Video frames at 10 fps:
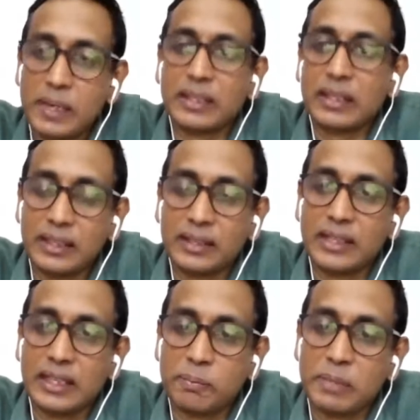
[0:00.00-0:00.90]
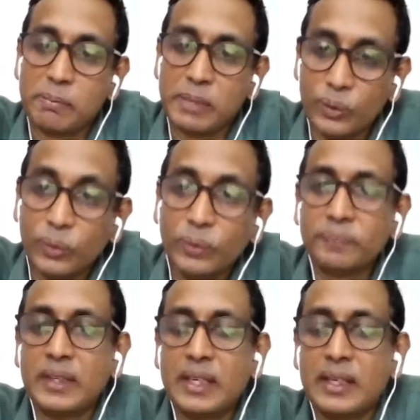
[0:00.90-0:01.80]
better geared than the BPO.
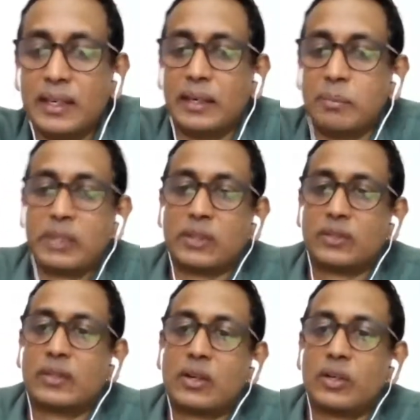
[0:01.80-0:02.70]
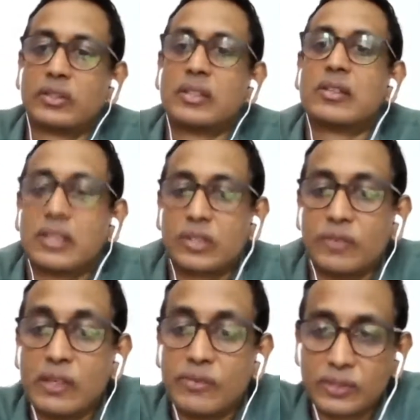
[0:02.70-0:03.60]
Because of the
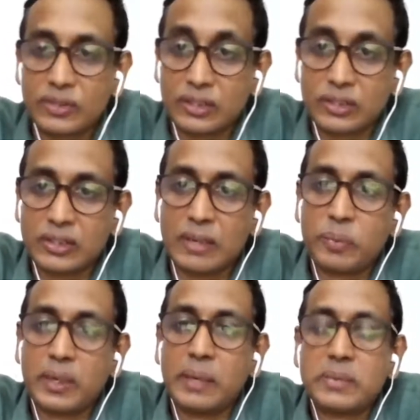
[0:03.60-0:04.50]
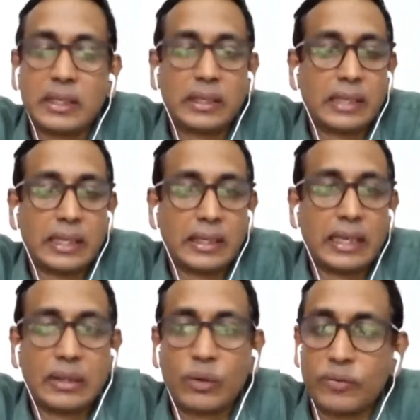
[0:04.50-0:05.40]
concentration of infrastructure sometimes and
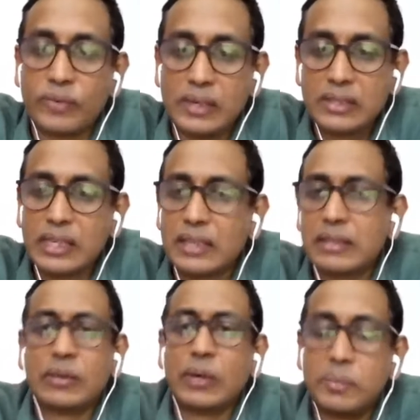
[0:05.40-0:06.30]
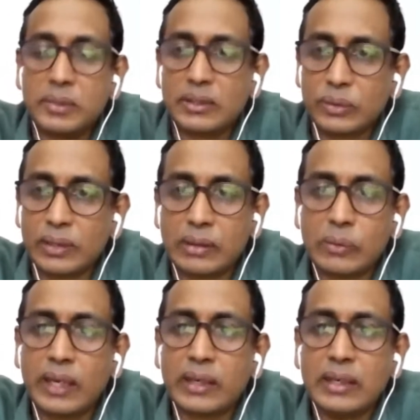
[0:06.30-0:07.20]
the confidentiality requirements and so on
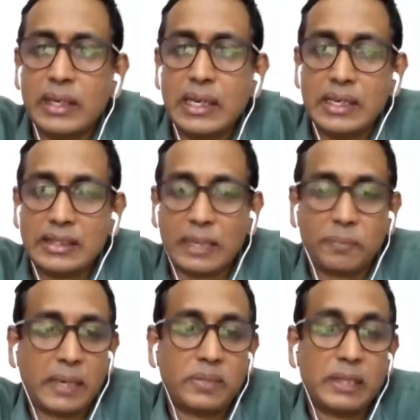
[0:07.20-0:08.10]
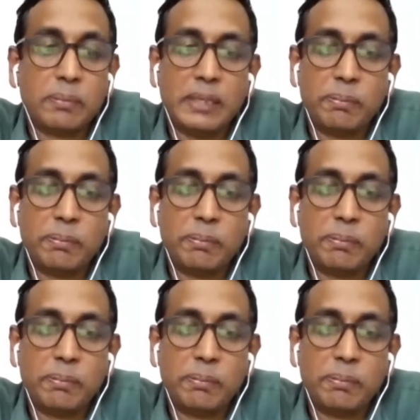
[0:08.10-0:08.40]
required sometimes in